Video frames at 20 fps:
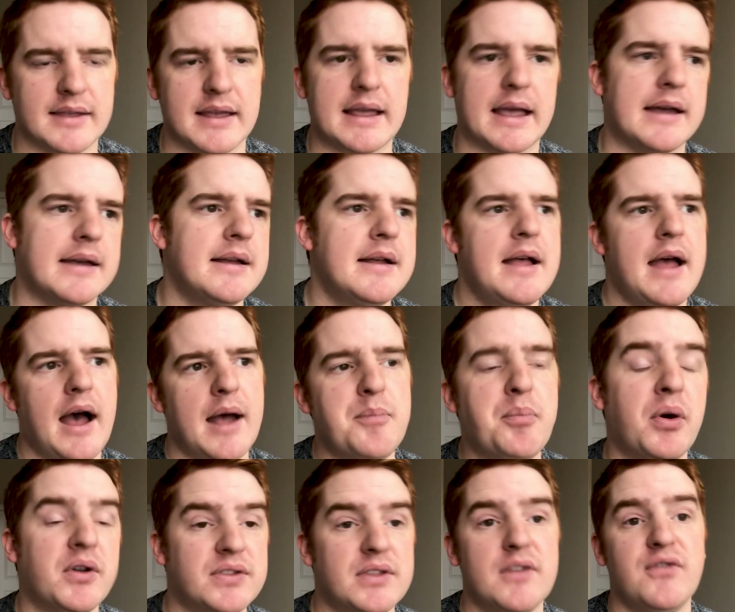Like, I
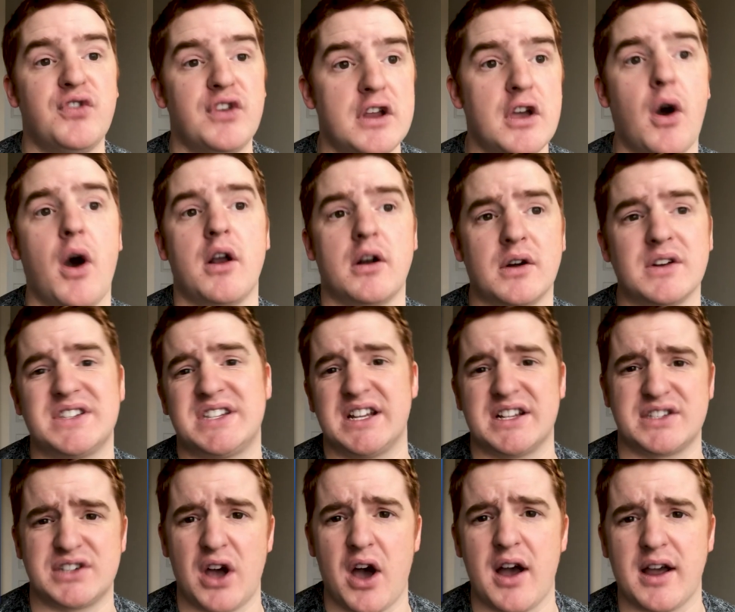put the video out on
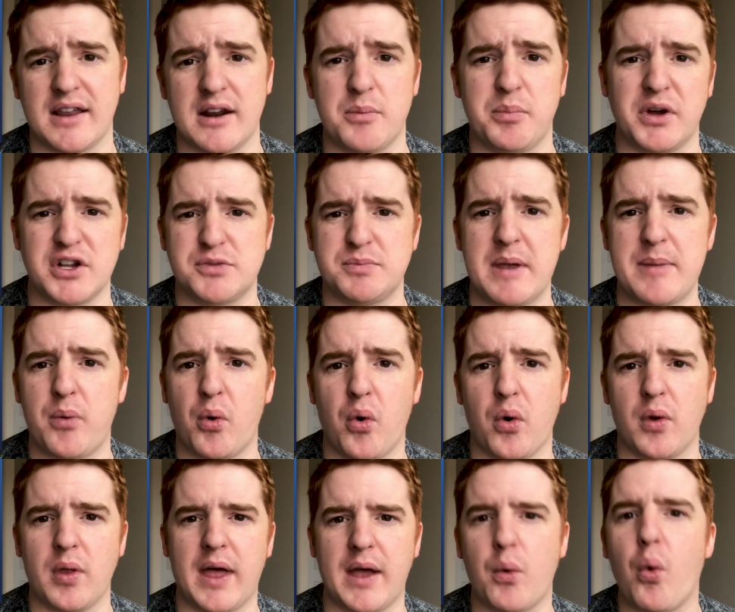TikTok, and a bunch of people
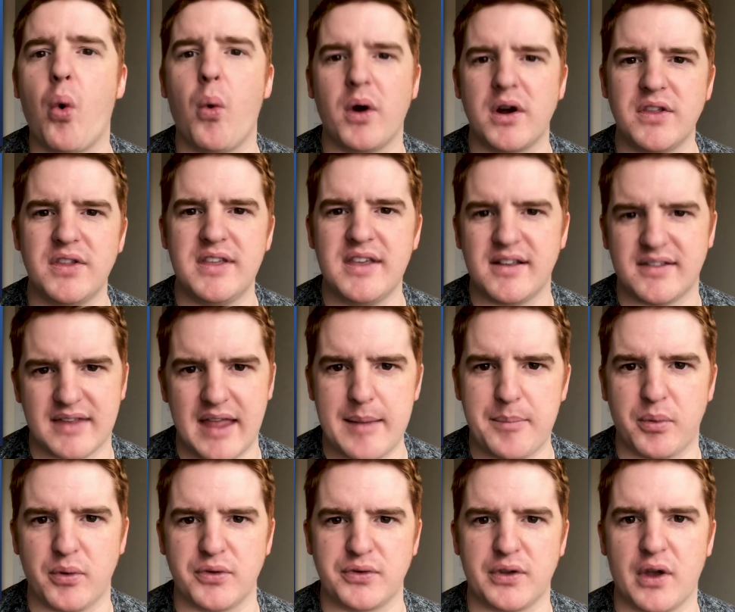were like, well, what are the
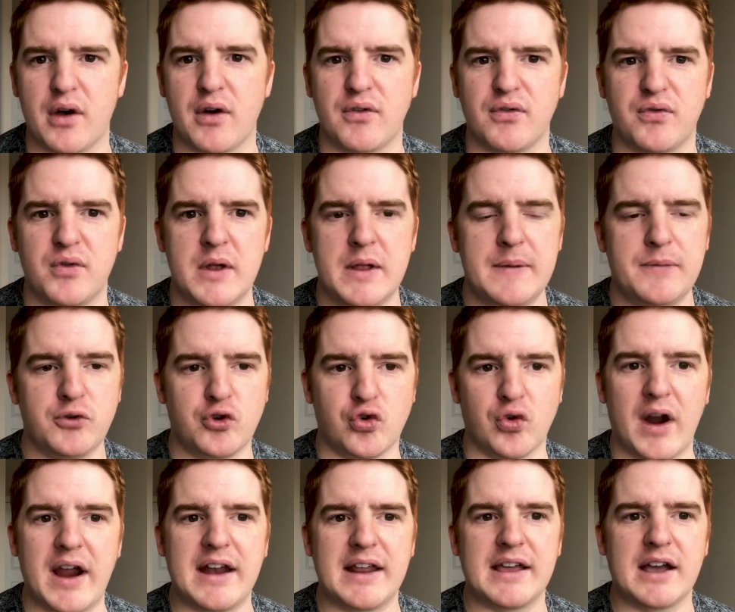examples of
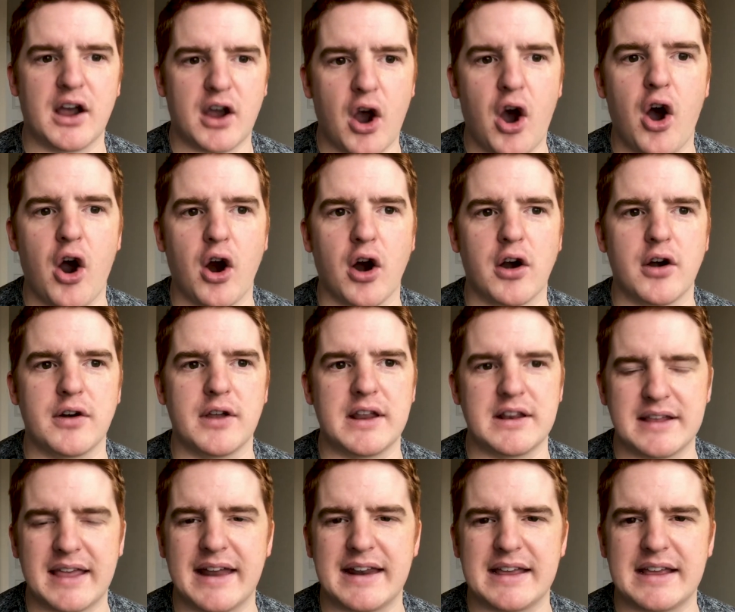grading a card
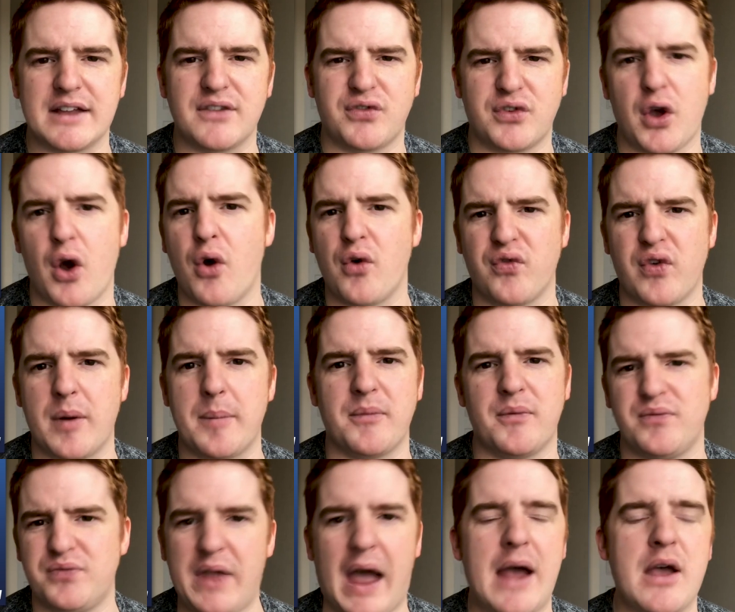and getting it go from,
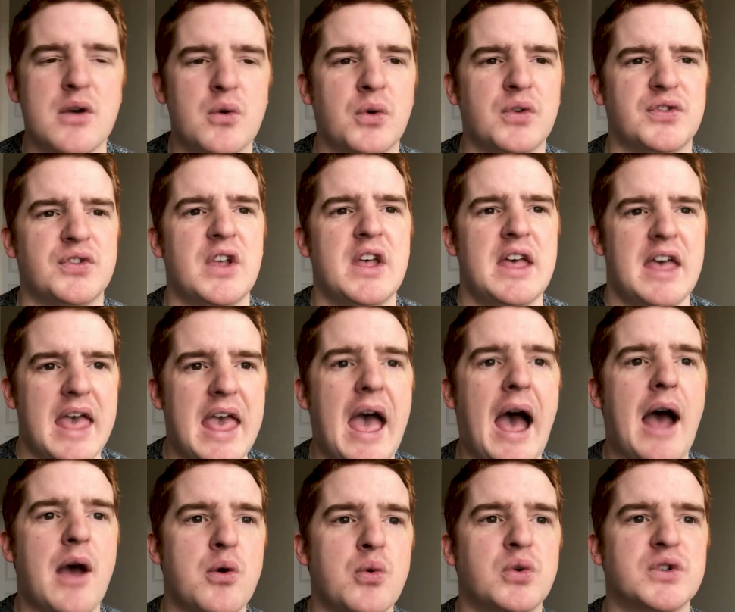it was
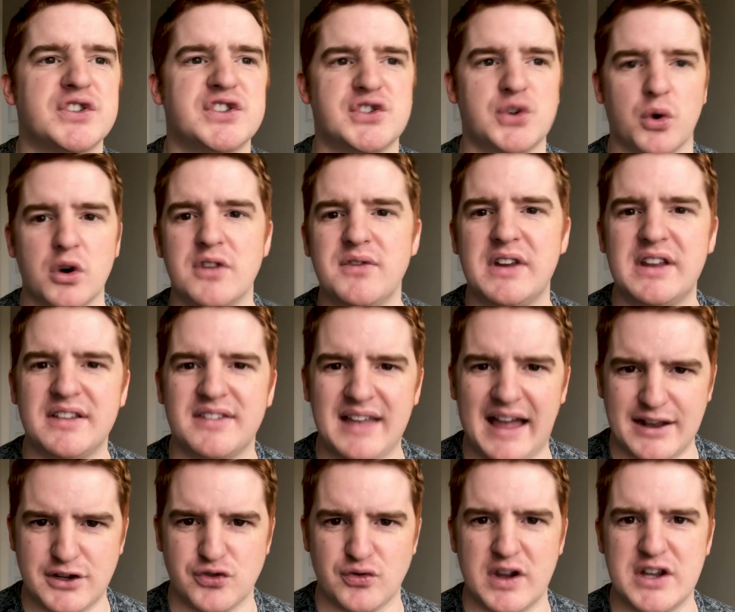sort of an
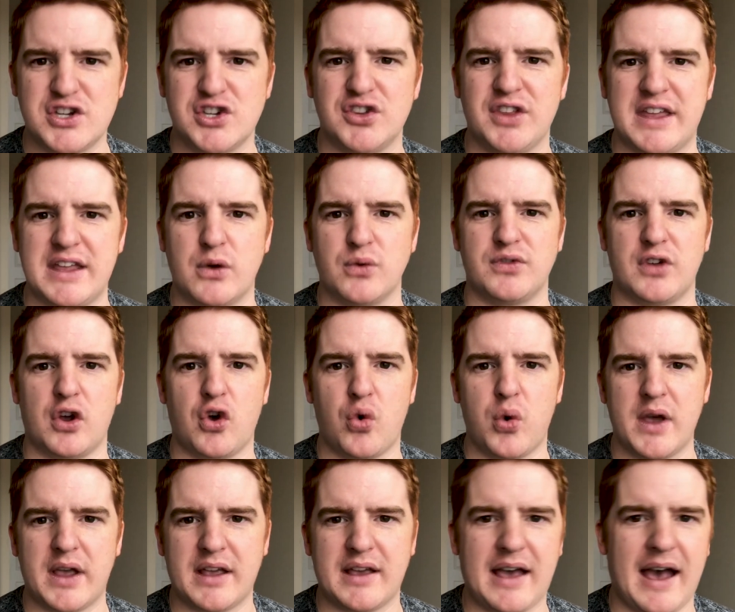exaggeration, like it was a
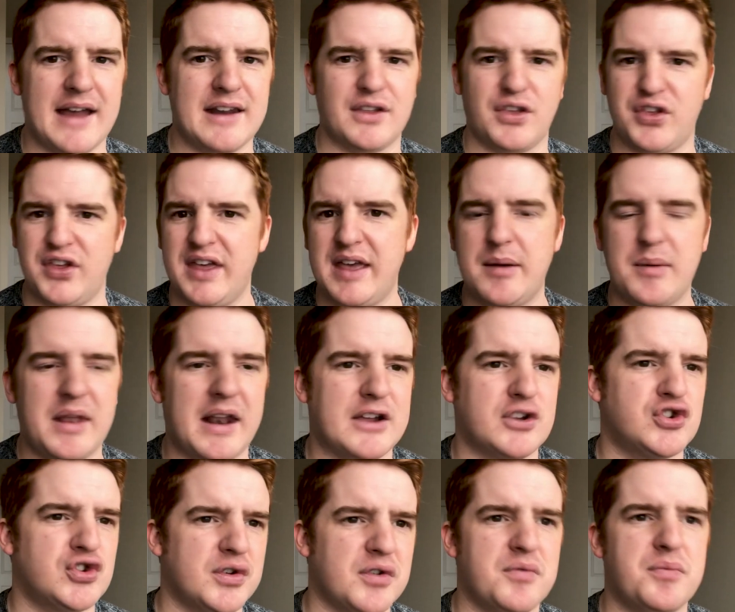quick kind of thing, and I
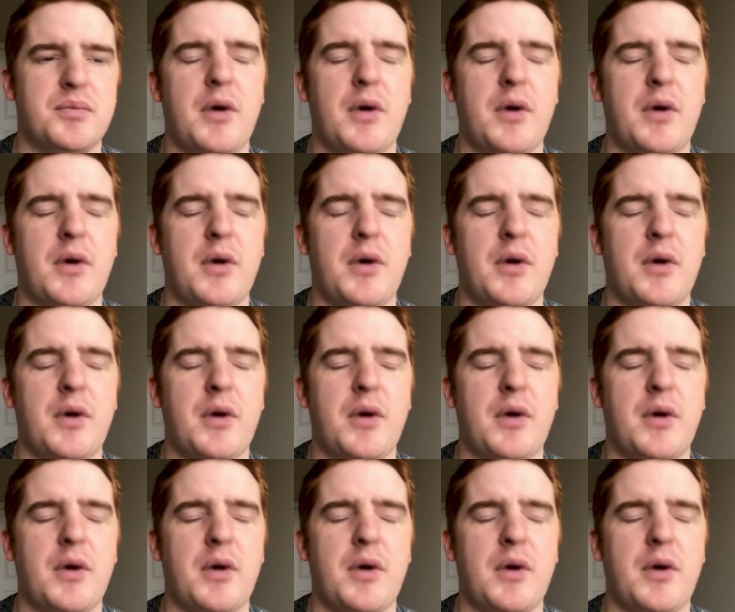should have,